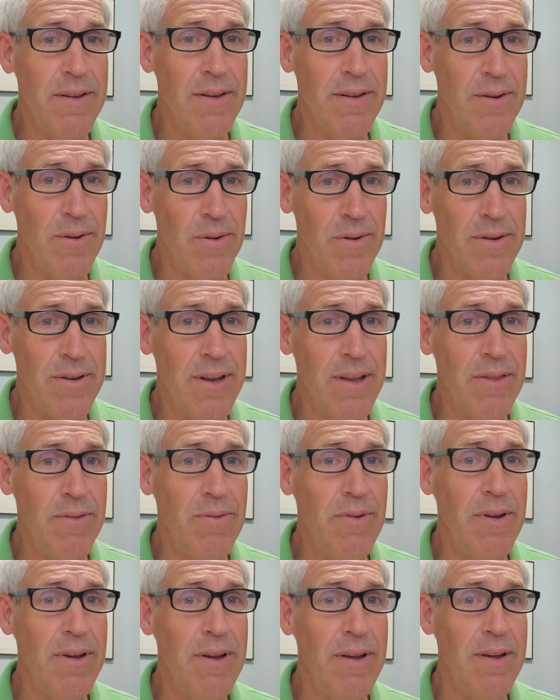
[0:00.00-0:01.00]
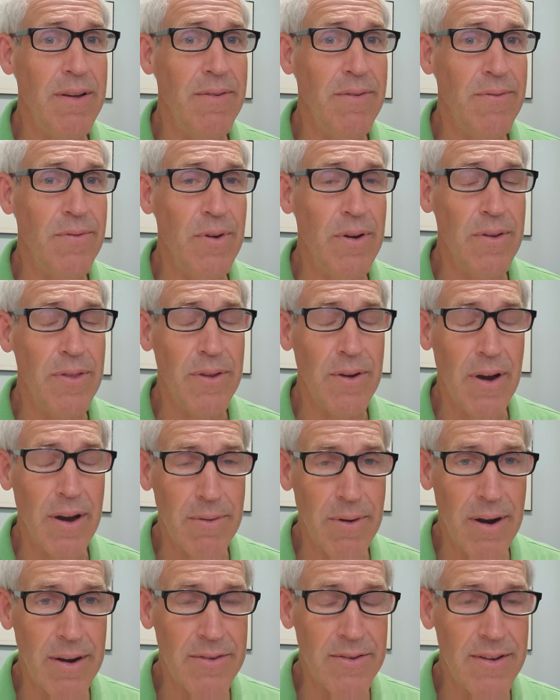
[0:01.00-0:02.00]
total T3, free
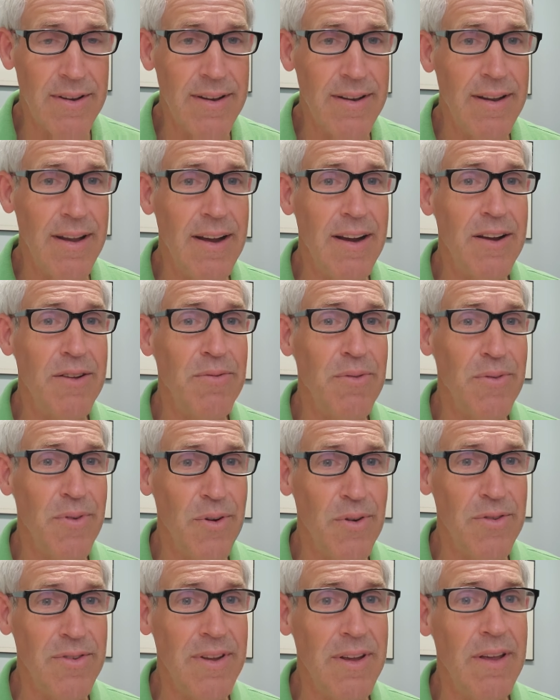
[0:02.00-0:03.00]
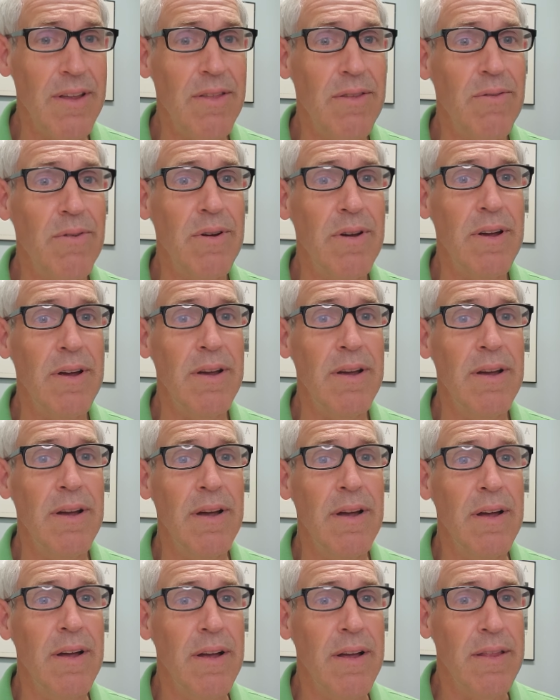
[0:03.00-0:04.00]
thyroxine index, reverse T3,
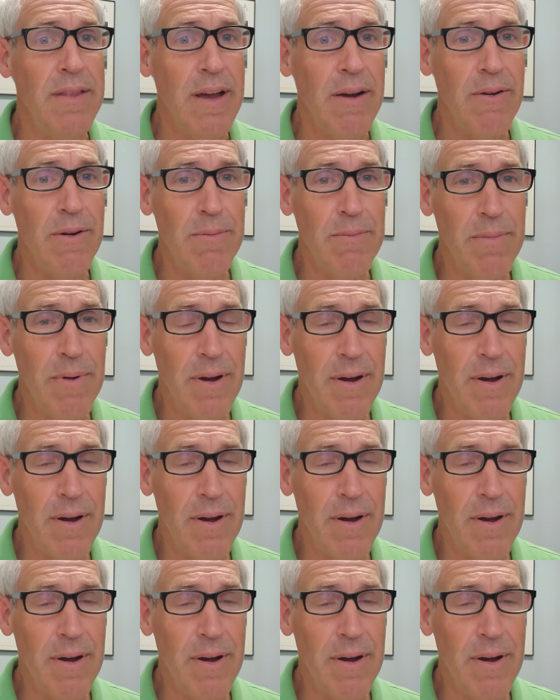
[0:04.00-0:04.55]
thyroid